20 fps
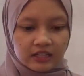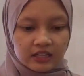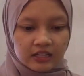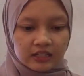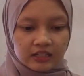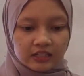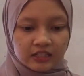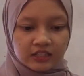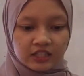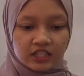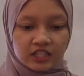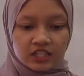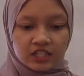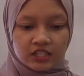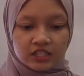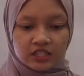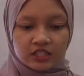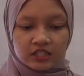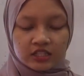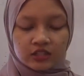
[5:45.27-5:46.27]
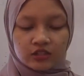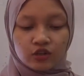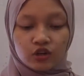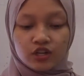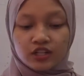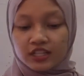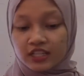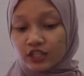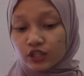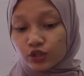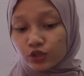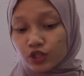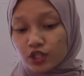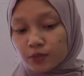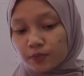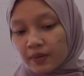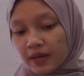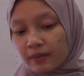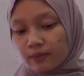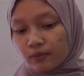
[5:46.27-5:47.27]
the teacher no need to
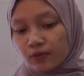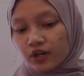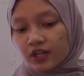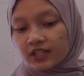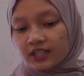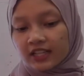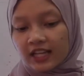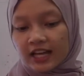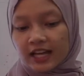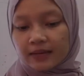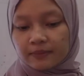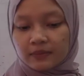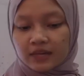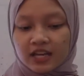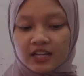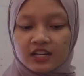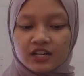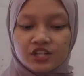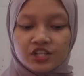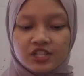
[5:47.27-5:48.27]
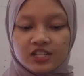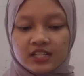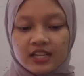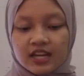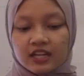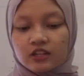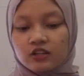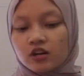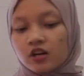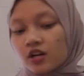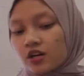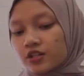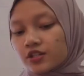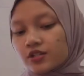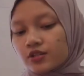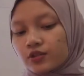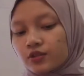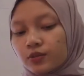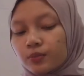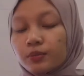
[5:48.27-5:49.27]
spend more time, energy, and cost
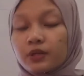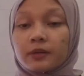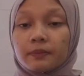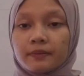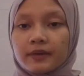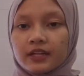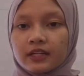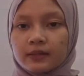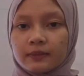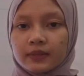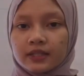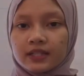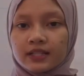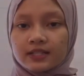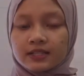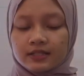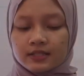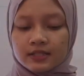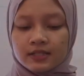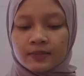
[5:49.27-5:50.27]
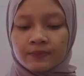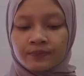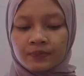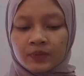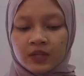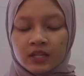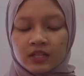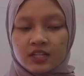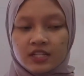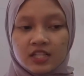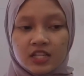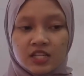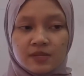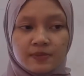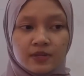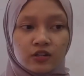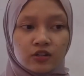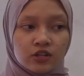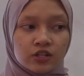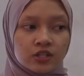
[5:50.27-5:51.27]
to prepare the materials. This is
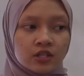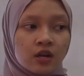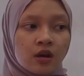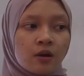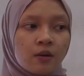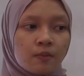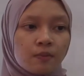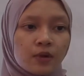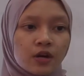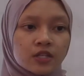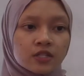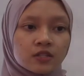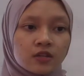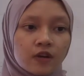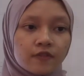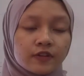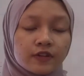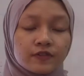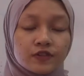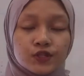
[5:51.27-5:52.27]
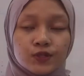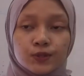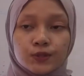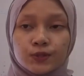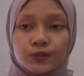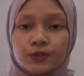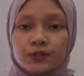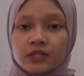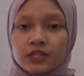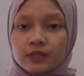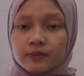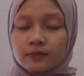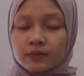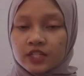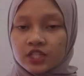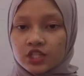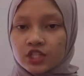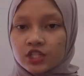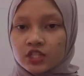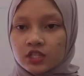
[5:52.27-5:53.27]
because most of the school in
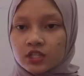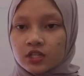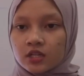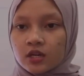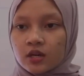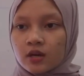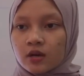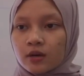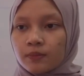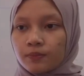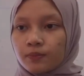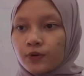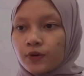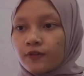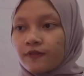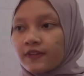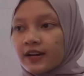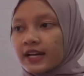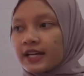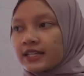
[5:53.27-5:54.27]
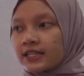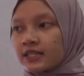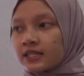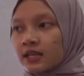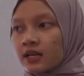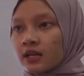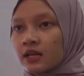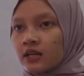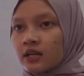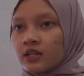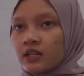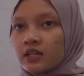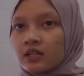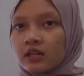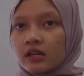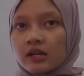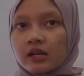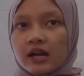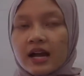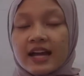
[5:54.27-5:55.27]
Malaysia provides
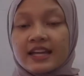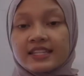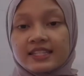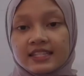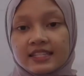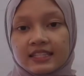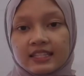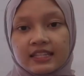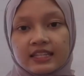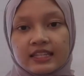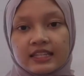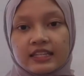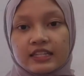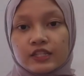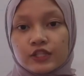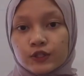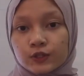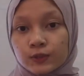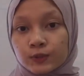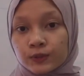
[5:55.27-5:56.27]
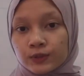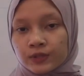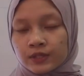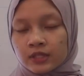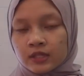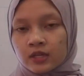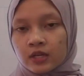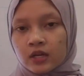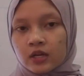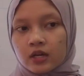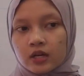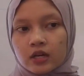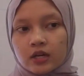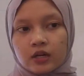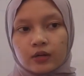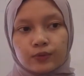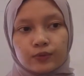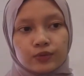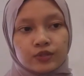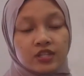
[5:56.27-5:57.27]
ICT in schools,
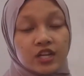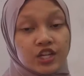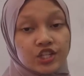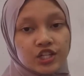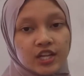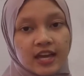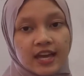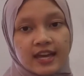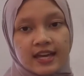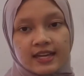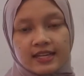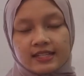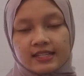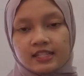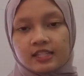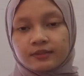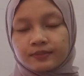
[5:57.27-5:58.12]
such as